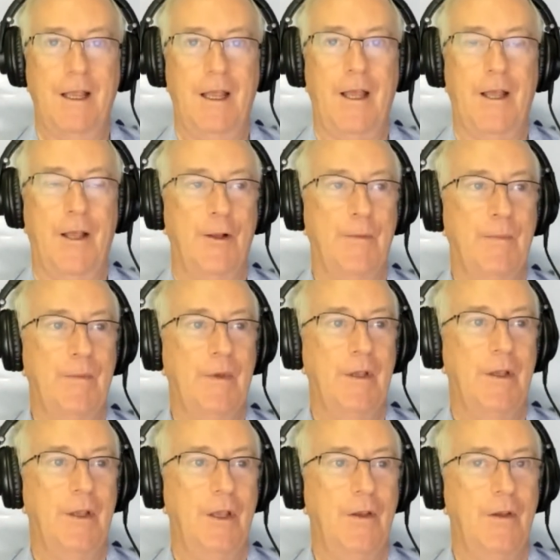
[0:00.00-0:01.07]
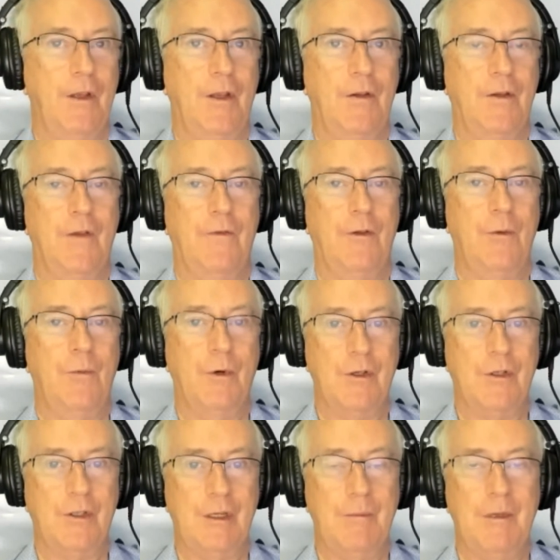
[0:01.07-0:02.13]
Um, if you want
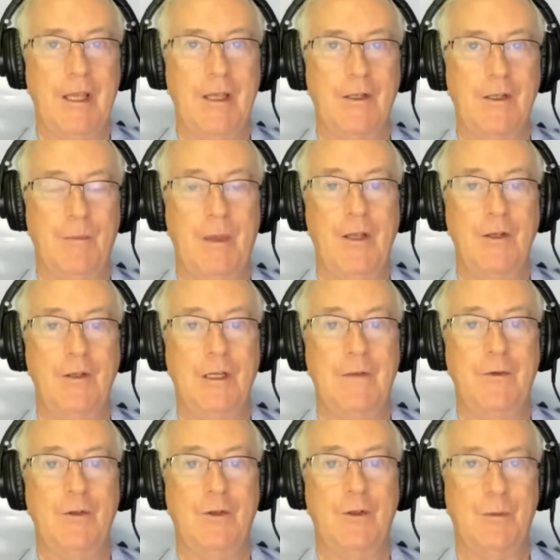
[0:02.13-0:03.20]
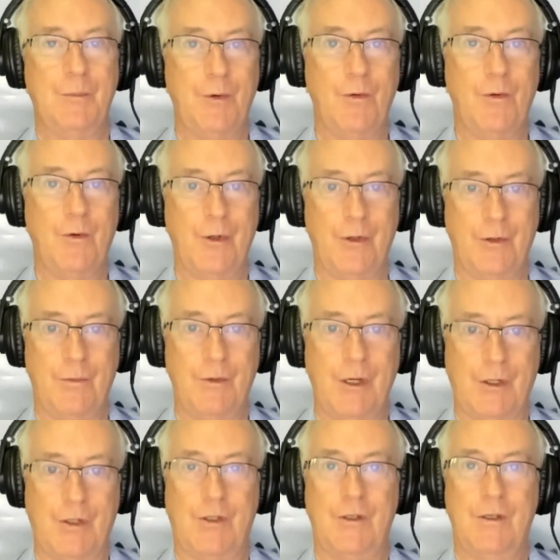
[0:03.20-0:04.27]
to stimulate demand, you give it to the poor, not the
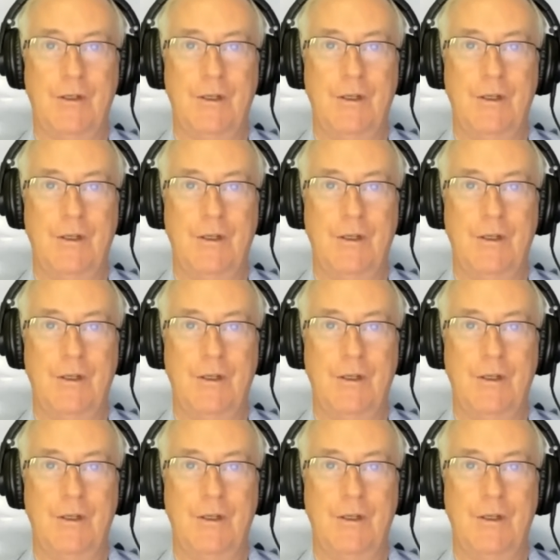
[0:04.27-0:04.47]
rich.